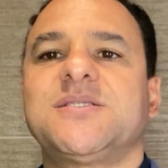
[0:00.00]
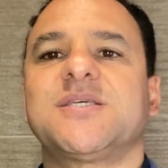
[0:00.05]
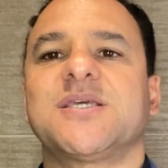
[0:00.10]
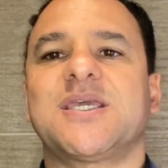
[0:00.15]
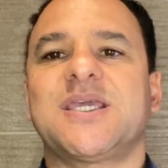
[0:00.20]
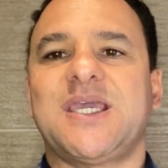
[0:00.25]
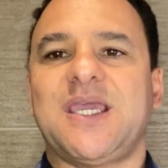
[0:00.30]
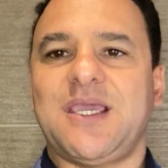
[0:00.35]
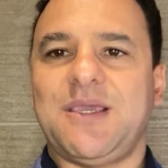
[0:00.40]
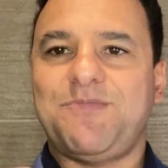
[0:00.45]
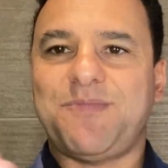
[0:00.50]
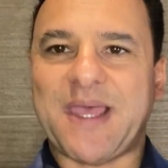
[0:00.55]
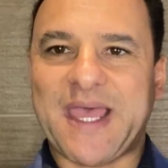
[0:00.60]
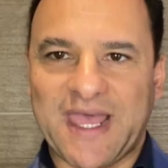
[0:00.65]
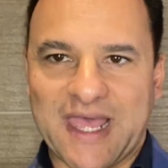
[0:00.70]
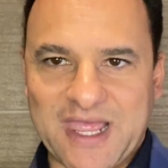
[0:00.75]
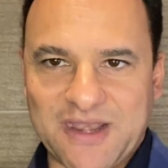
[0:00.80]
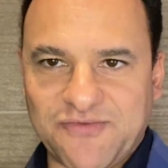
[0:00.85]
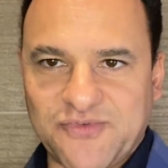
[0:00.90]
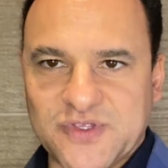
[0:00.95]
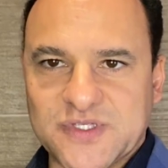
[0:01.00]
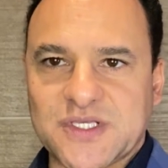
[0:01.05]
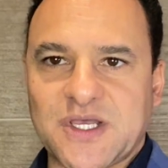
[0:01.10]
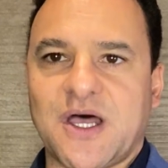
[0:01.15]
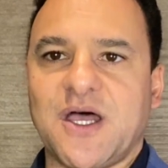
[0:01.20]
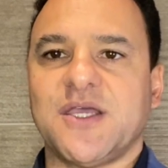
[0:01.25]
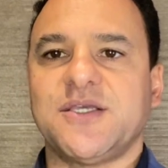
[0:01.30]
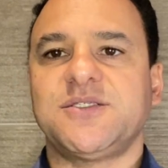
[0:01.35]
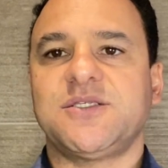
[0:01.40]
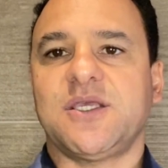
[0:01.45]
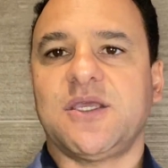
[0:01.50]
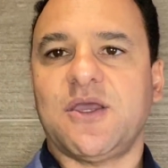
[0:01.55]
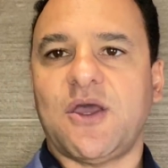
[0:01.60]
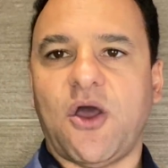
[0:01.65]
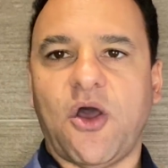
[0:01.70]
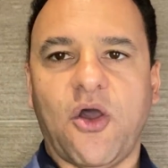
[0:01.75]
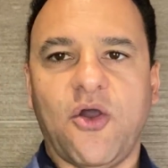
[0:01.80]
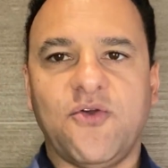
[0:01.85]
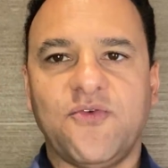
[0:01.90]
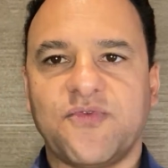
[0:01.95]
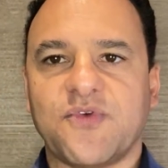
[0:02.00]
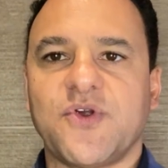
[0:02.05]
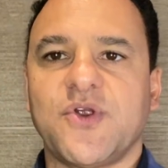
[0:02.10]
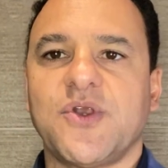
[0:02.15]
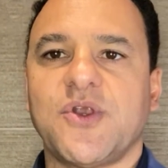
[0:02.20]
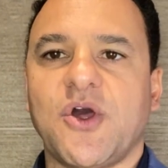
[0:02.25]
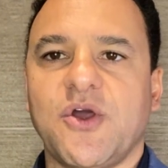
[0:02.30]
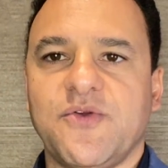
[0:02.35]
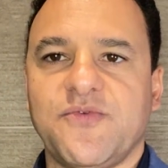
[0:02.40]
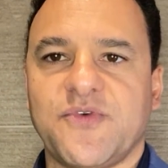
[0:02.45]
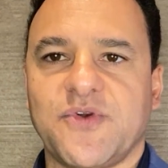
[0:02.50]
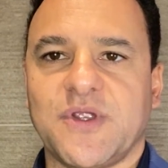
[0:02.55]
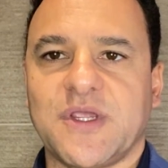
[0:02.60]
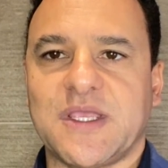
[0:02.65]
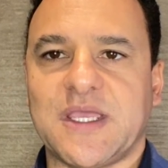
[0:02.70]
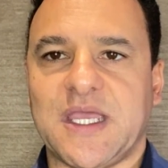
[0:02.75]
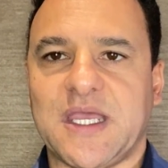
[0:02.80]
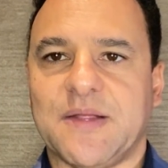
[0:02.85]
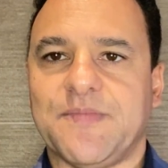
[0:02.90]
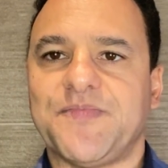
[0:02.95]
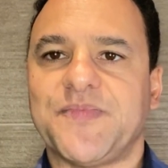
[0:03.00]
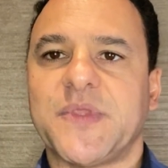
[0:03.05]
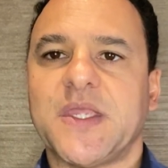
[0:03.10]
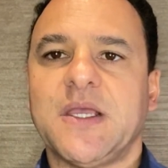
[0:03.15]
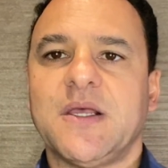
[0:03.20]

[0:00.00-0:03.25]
to keep advertising over and over again.